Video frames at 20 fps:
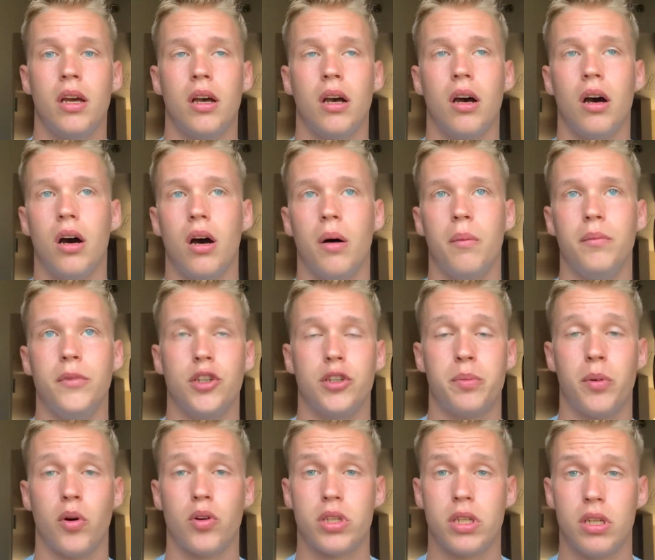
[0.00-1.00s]
You're
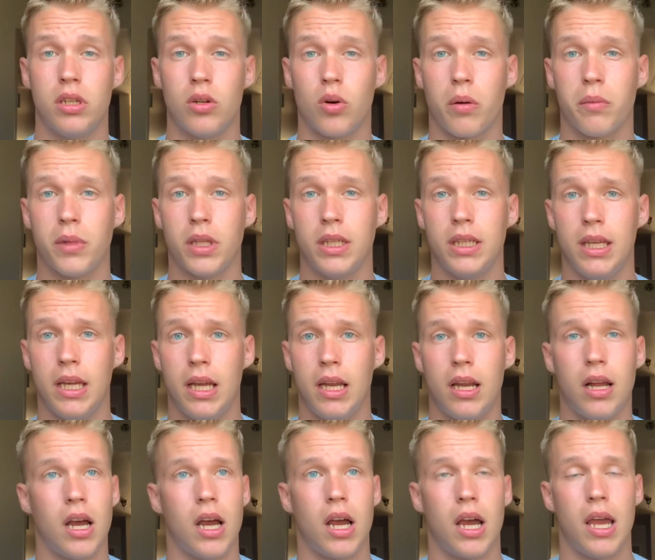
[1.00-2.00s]
supposed to normally get
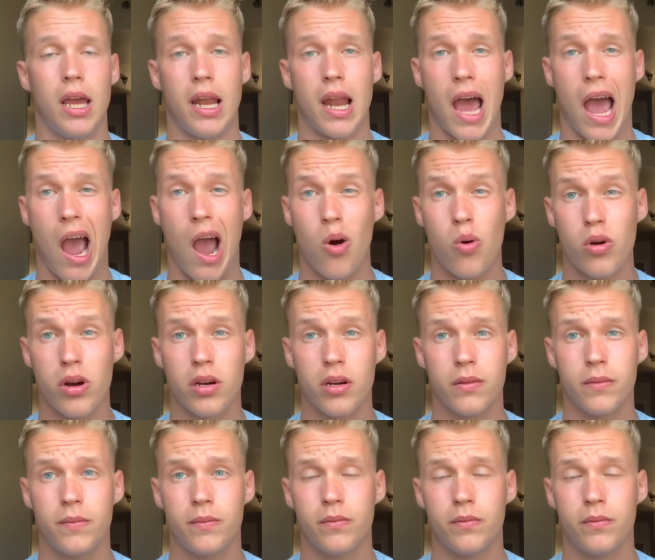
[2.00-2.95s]
an hour.